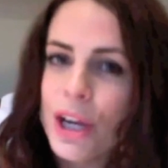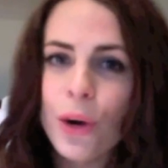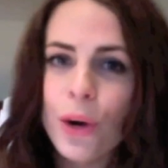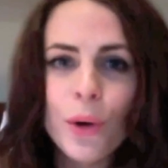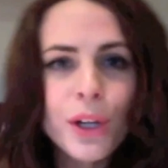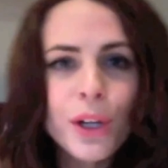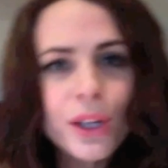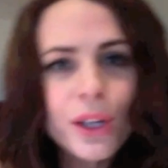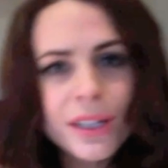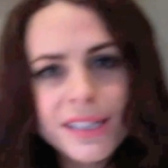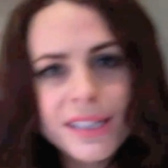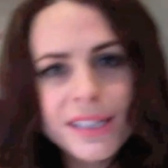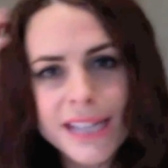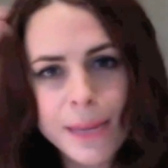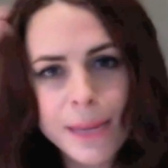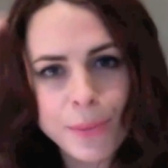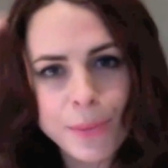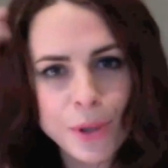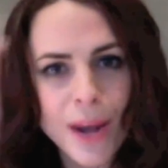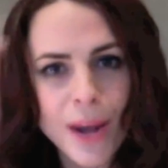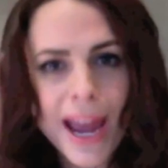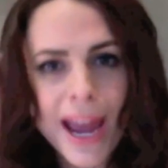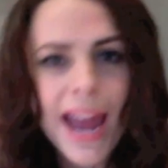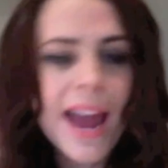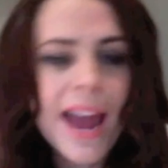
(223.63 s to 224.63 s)
or you can tip
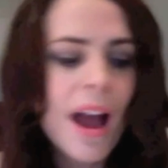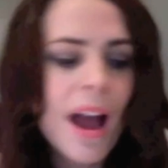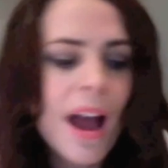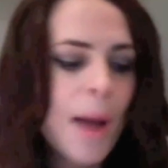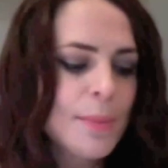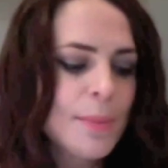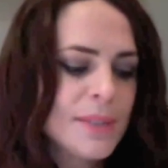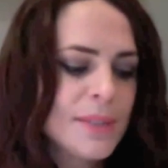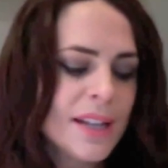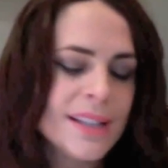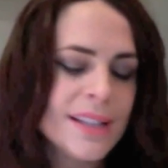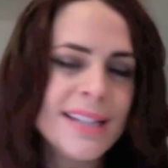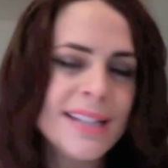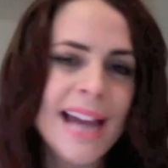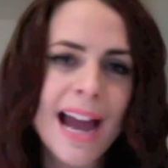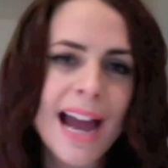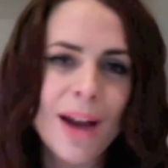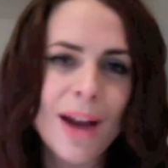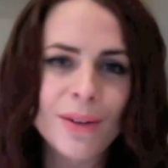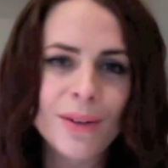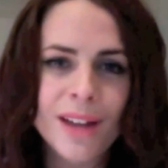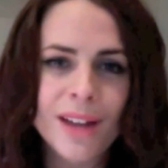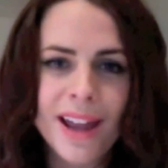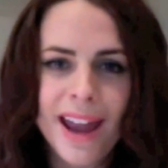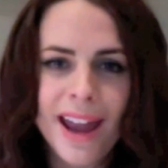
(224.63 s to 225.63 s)
your hair upside
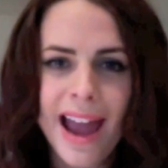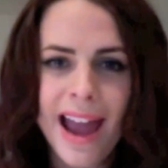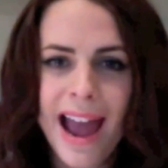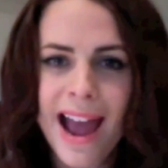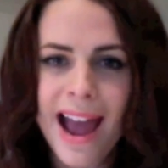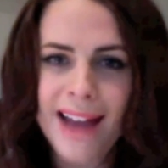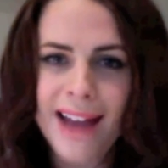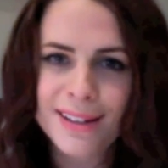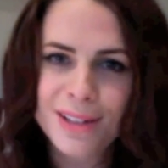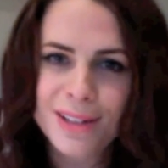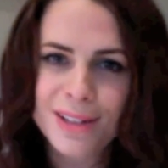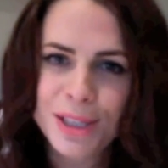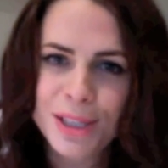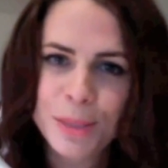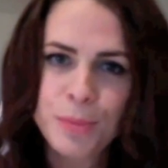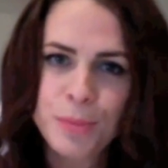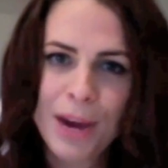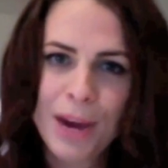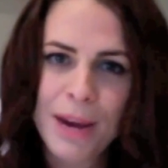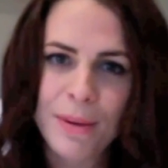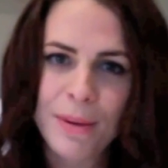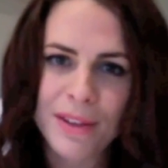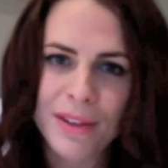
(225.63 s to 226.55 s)
down and spray with